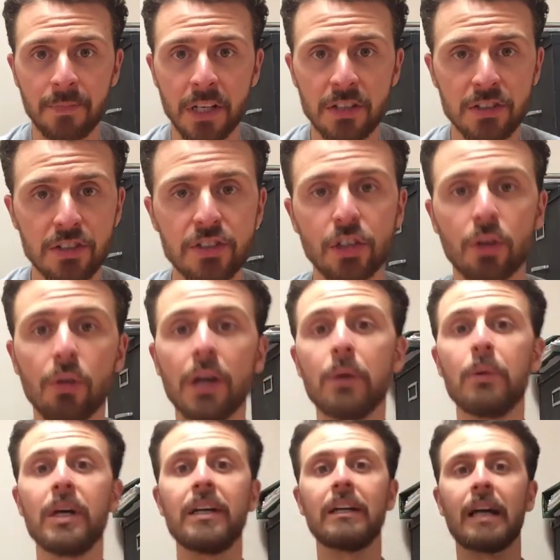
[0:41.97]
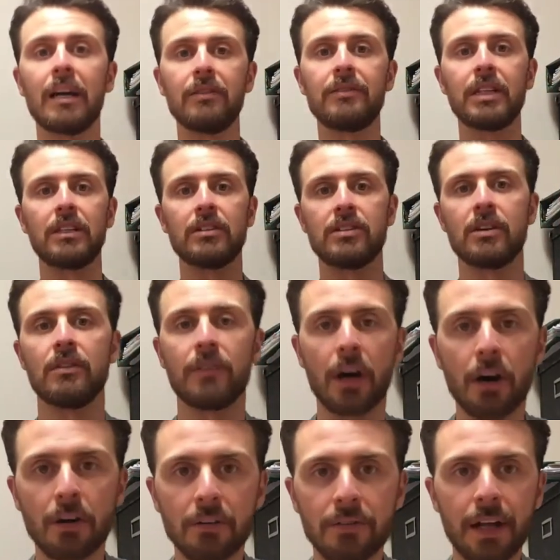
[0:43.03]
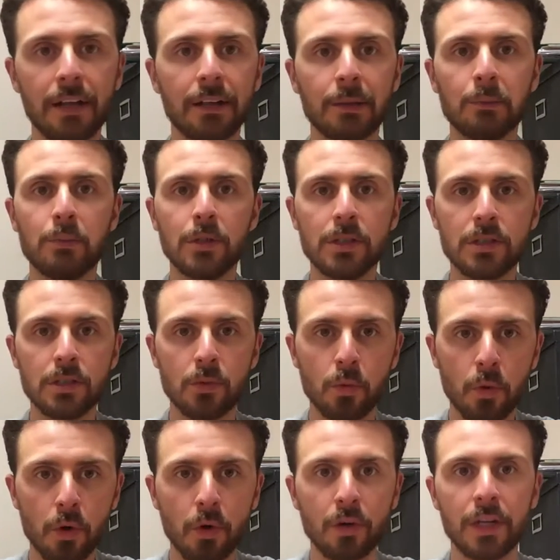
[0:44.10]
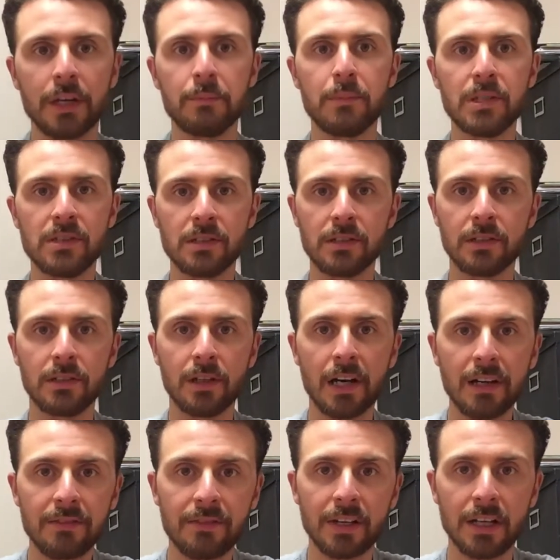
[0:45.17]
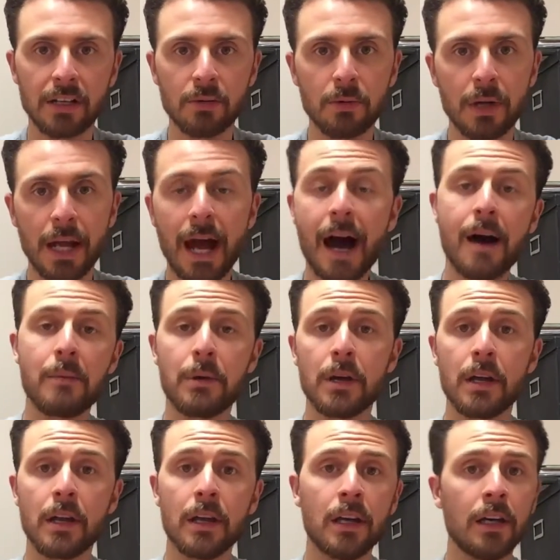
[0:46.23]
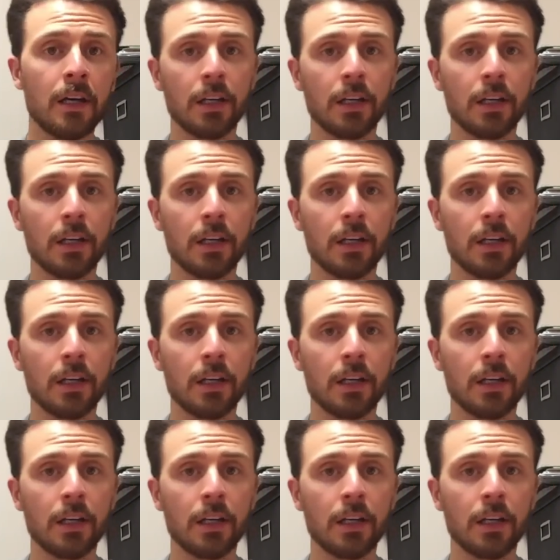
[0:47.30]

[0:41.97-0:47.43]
it's just a great way to kind of take yourself out of that like busy world, that busy life that you inhabit,